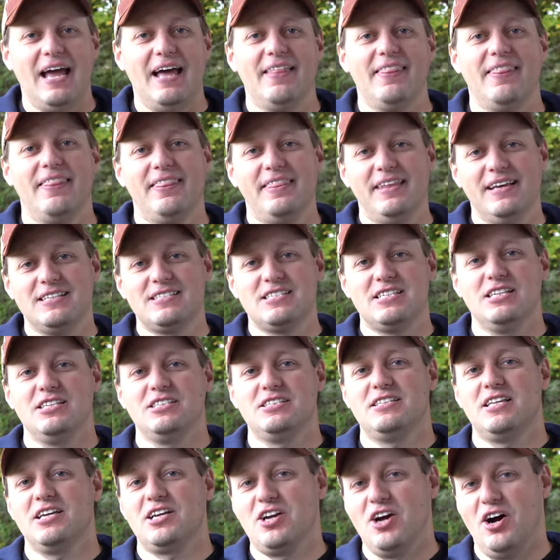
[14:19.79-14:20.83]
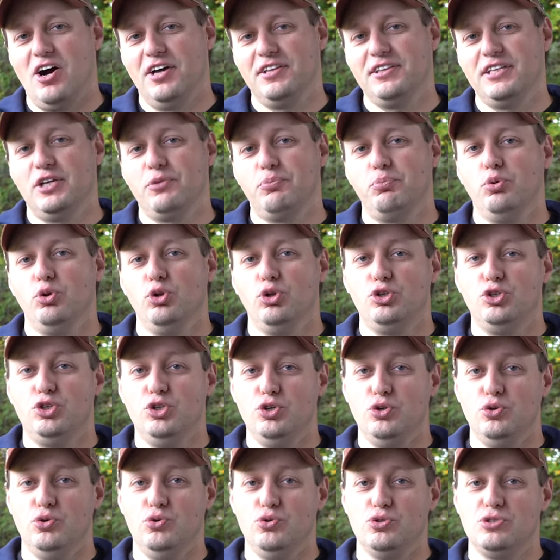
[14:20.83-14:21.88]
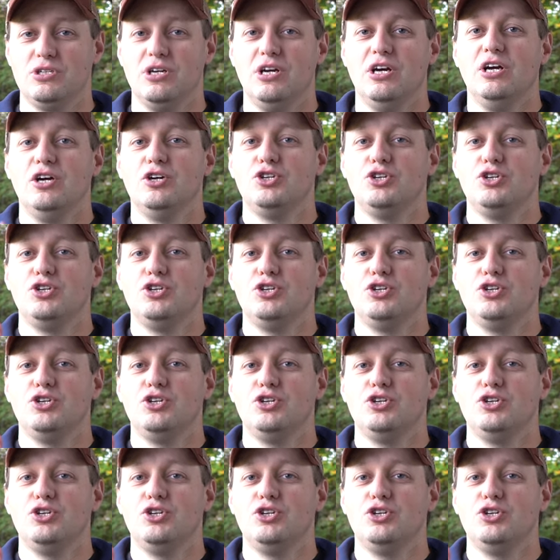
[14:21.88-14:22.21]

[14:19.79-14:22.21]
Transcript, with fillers: and this is the gun that we'll use